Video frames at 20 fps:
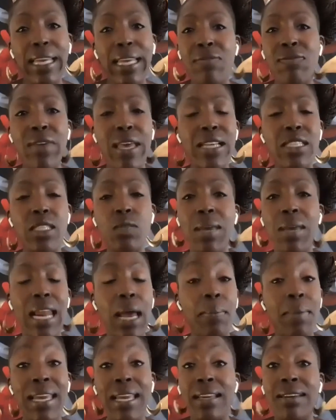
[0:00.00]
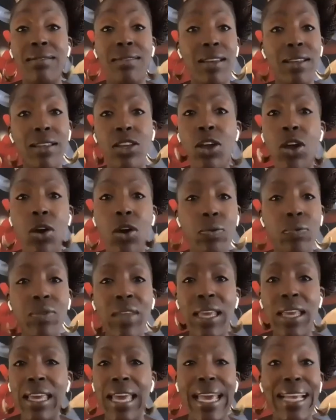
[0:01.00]
public investment. I mean,
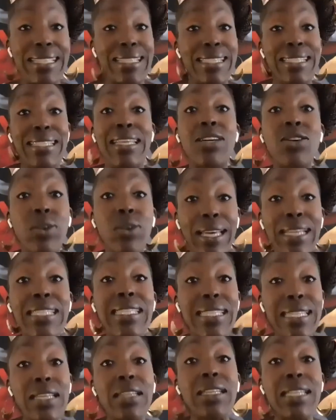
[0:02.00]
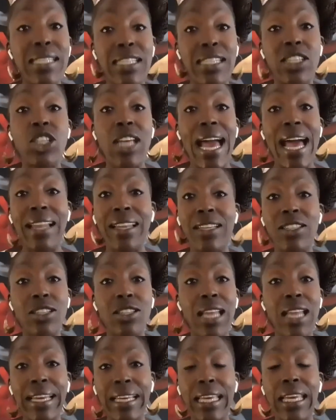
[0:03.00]
it still is a
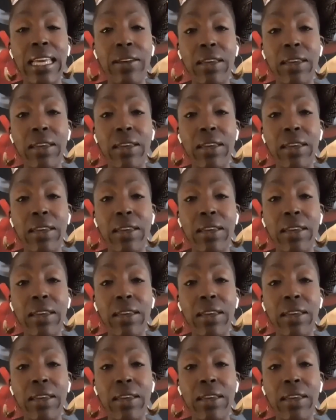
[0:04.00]
challenge.